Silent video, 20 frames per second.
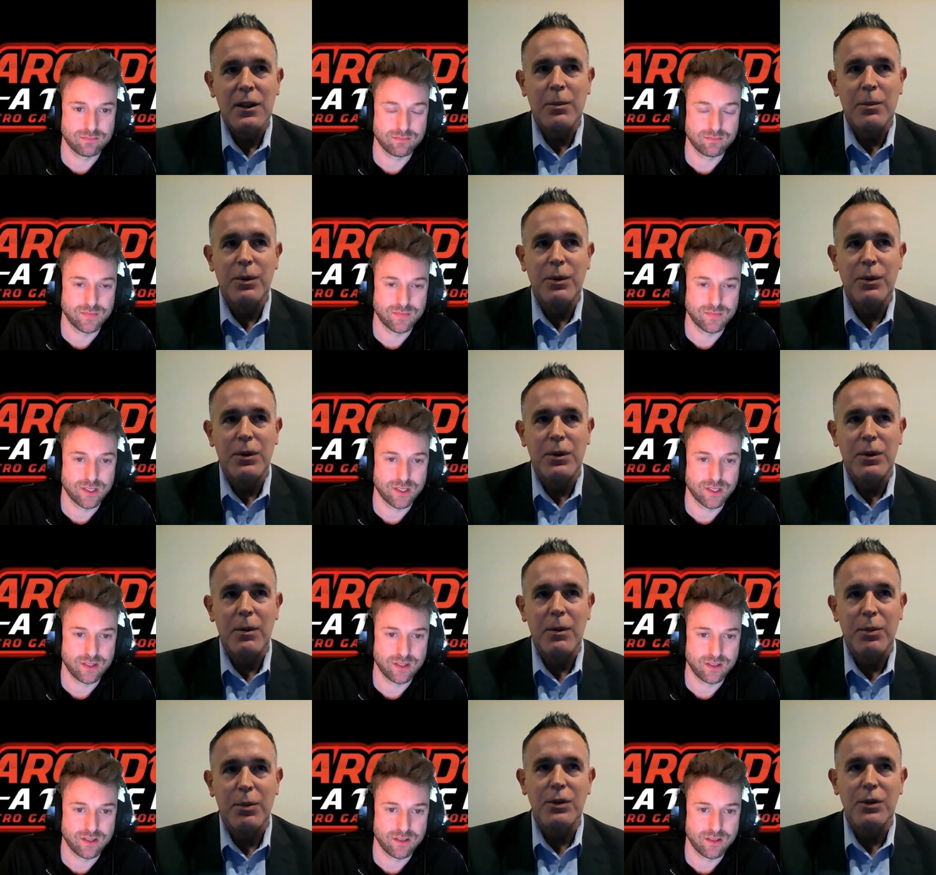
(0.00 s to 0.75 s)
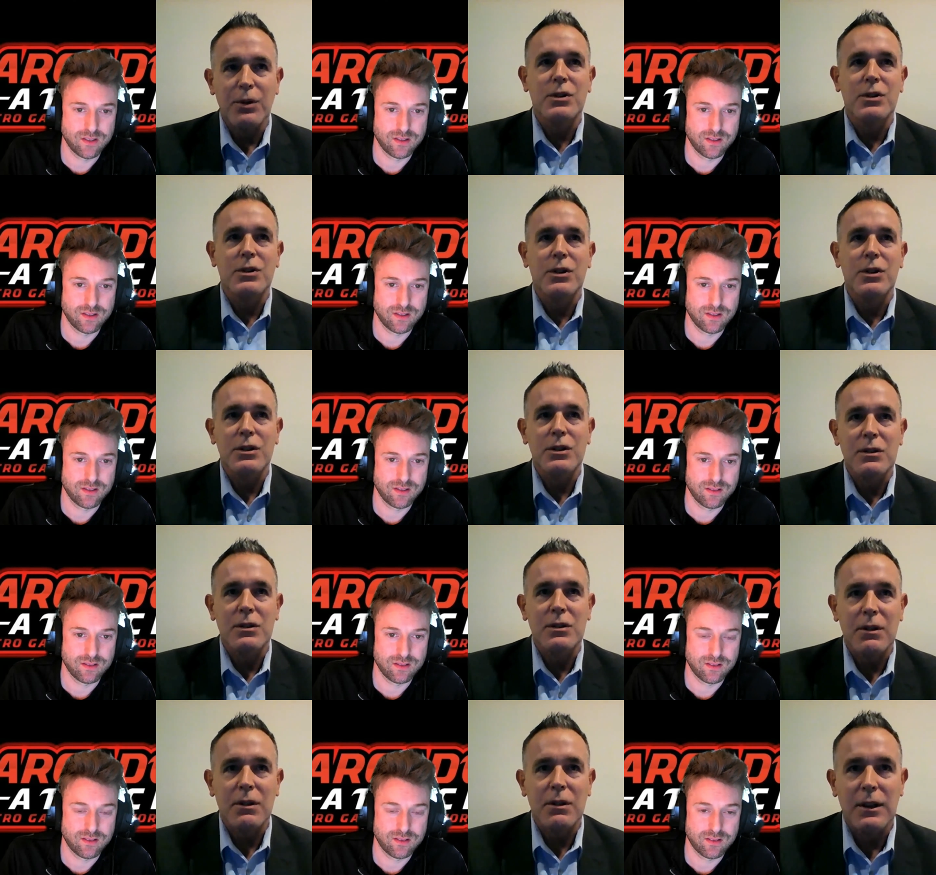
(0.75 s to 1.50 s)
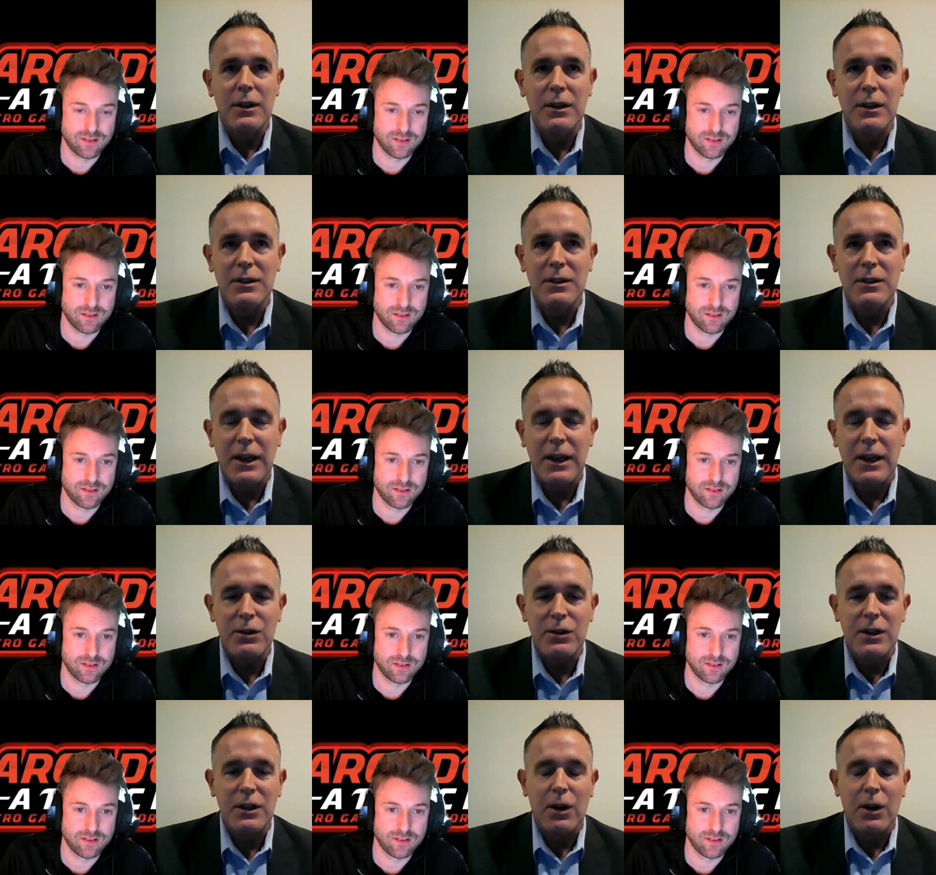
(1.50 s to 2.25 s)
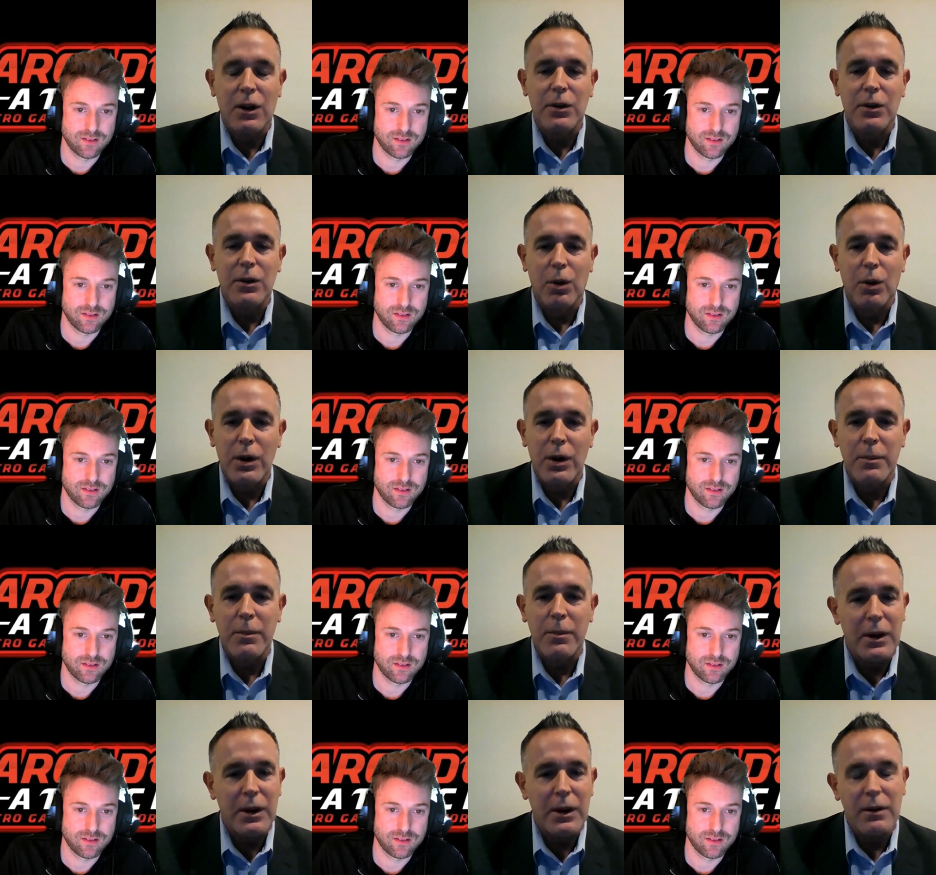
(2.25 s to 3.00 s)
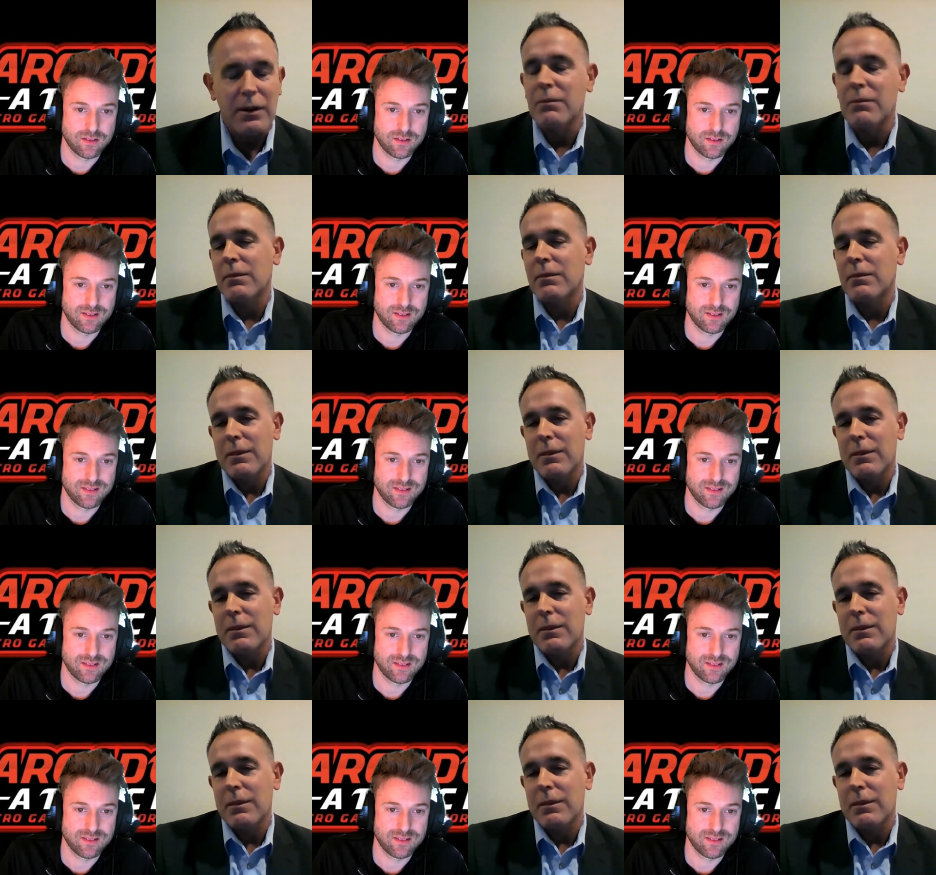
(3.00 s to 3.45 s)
Speaker 1: the pro the producers and the designers get all the glory, but